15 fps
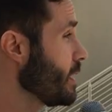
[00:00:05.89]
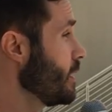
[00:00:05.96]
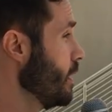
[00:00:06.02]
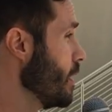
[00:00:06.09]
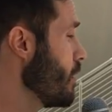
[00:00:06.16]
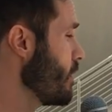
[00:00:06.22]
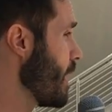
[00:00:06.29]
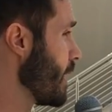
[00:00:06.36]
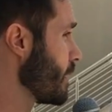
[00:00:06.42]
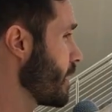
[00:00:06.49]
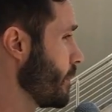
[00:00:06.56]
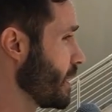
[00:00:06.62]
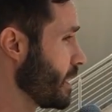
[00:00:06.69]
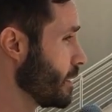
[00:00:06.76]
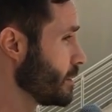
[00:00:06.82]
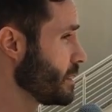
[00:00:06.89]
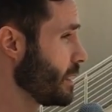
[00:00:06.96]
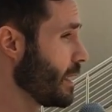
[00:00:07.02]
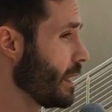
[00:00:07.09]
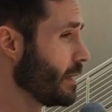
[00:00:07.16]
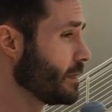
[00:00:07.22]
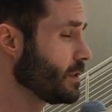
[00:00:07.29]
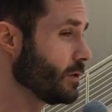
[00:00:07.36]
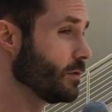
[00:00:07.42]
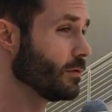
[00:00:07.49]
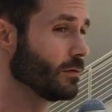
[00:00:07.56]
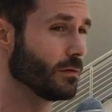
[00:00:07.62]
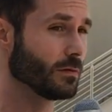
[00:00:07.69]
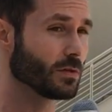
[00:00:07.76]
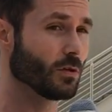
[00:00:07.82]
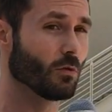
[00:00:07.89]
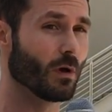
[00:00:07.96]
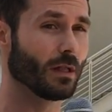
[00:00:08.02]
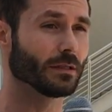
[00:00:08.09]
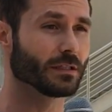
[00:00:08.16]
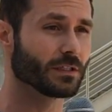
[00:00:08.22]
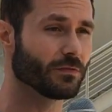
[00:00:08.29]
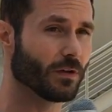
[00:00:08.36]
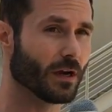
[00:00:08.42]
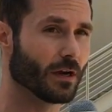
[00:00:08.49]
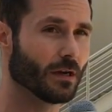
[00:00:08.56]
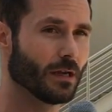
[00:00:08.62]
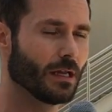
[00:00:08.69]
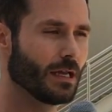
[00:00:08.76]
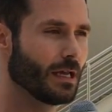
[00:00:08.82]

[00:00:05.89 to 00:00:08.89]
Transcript: didn't know that coming here today to, to a wellness fair.